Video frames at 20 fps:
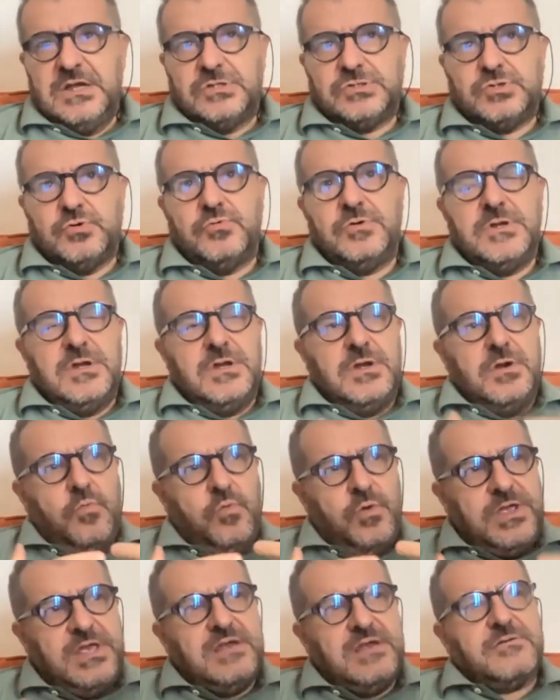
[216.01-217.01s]
So
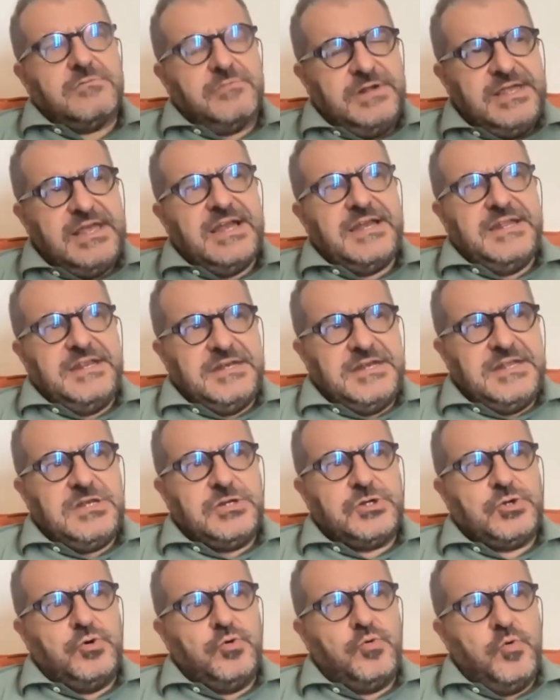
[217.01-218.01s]
we really
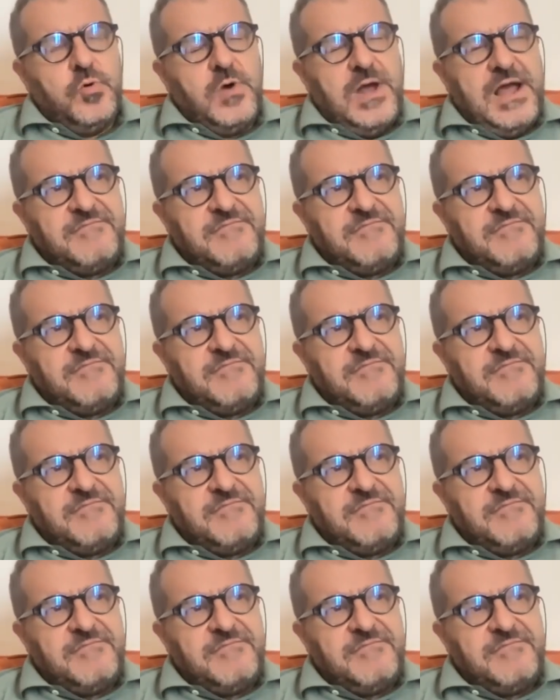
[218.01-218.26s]
need to